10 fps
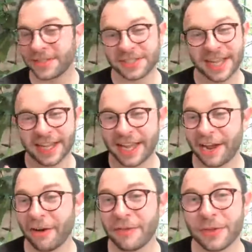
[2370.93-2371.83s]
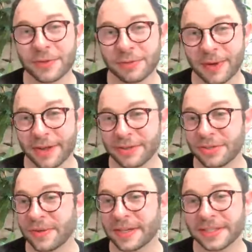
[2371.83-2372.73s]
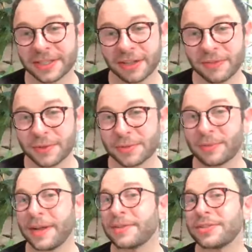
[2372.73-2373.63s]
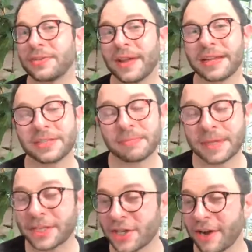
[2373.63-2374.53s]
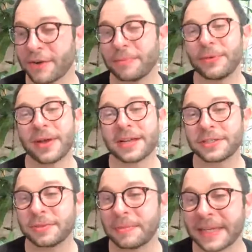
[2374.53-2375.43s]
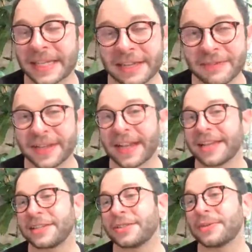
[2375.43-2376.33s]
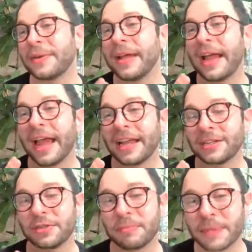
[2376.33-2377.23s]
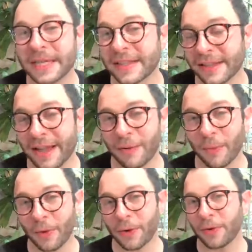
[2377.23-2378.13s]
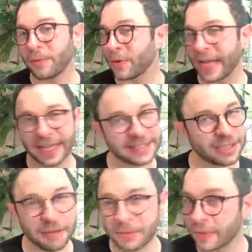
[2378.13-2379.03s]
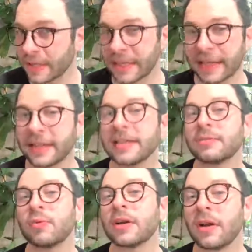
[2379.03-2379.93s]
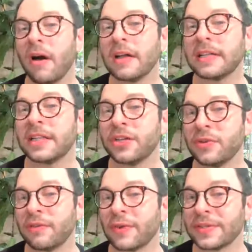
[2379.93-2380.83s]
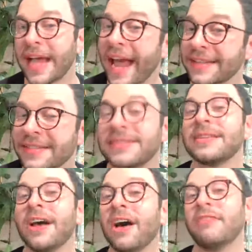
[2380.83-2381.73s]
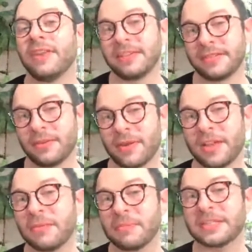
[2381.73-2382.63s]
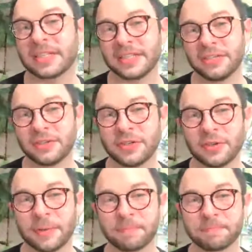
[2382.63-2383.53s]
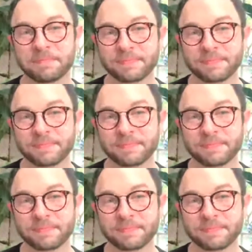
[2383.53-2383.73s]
to take care of those around you and to love those around you and to be charitable and to be giving and to be the light worker. You can't stop doing that. That's what God and the universe asks of us. Okay. You must continue to do it.